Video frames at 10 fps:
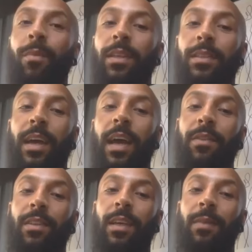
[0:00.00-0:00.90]
means they're
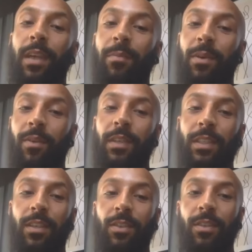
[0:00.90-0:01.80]
having some type of
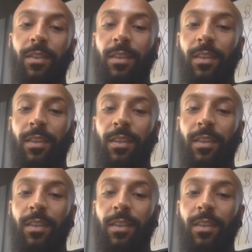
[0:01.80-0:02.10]
conversation.